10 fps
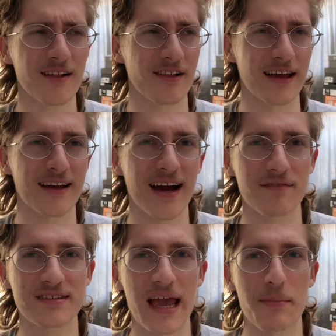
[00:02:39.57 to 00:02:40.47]
Like it kind
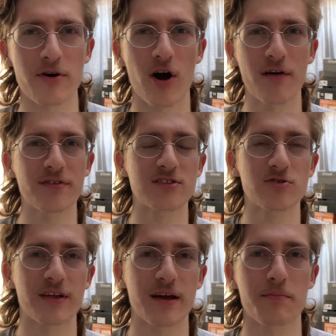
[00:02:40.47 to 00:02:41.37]
of tapered off
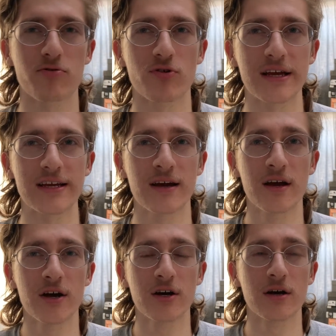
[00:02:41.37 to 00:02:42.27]
into like a pretty,
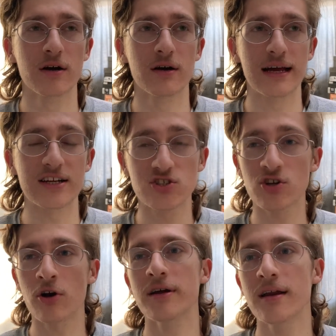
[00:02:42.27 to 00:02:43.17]
it
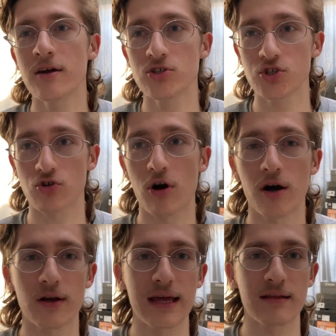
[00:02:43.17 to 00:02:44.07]
started
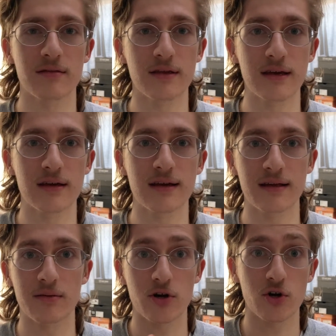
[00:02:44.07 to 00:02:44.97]
strong in
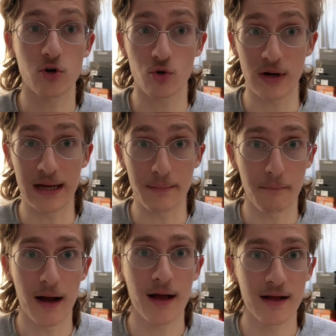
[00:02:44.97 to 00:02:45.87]
the
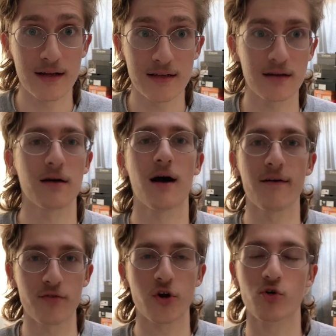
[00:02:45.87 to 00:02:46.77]
cream
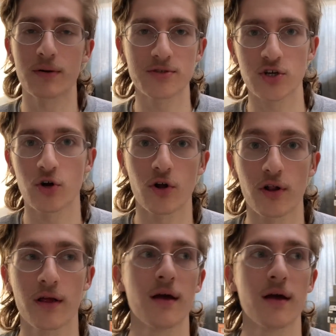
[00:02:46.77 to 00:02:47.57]
of the creamsicle